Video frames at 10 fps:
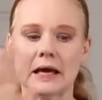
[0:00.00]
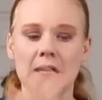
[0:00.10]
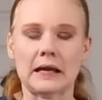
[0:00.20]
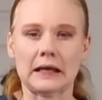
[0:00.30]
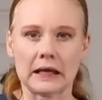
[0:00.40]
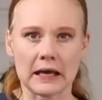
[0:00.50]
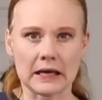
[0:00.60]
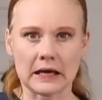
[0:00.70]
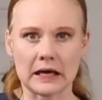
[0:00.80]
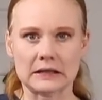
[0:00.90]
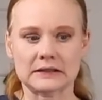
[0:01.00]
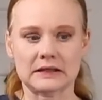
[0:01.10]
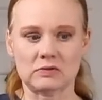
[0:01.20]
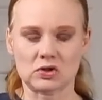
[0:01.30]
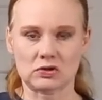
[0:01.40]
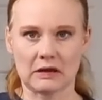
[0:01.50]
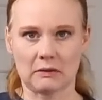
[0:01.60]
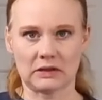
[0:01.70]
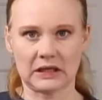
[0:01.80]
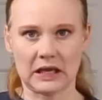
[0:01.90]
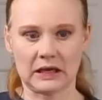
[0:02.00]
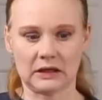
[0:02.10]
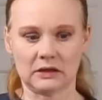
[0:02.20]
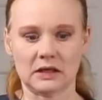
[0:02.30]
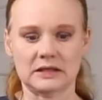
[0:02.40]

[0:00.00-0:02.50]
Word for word: And I cannot seem to do that with the Canon.